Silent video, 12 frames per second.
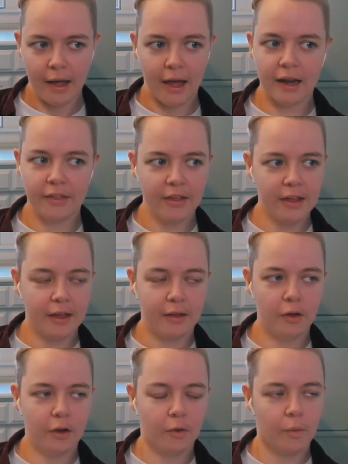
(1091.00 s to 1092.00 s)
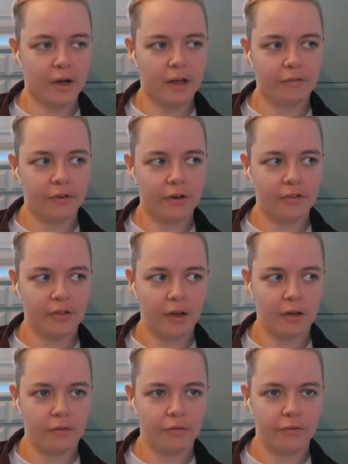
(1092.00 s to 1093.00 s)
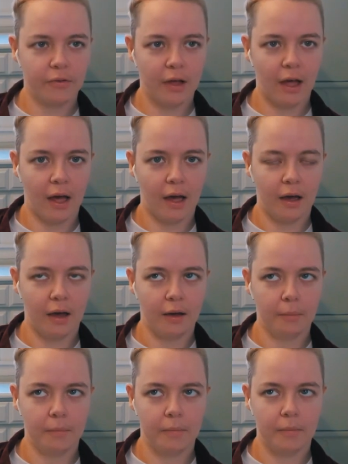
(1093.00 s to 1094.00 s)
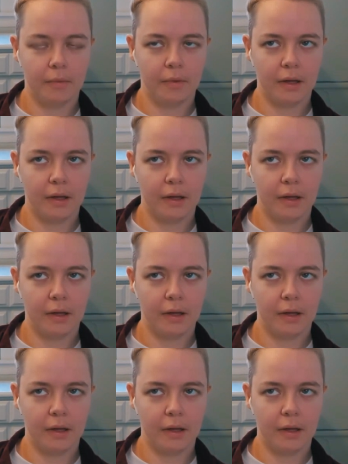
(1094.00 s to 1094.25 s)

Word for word: and I think, you know, working for yourself um,